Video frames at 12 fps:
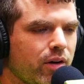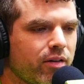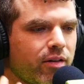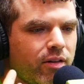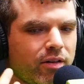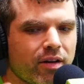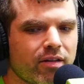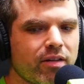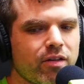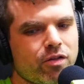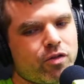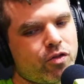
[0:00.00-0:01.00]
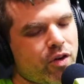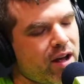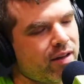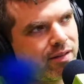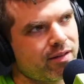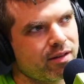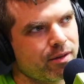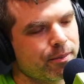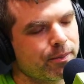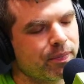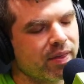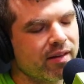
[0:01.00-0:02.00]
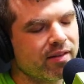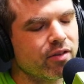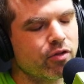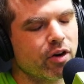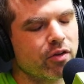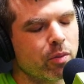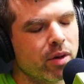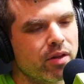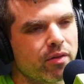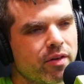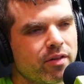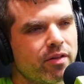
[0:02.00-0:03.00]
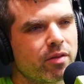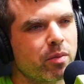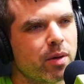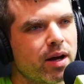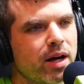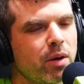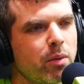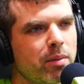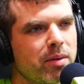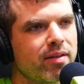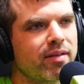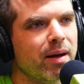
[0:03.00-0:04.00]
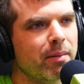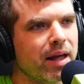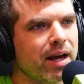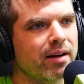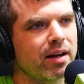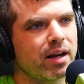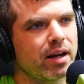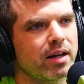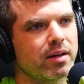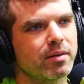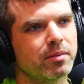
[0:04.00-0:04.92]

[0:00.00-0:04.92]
isn't stress one of the reasons why women stop lactating?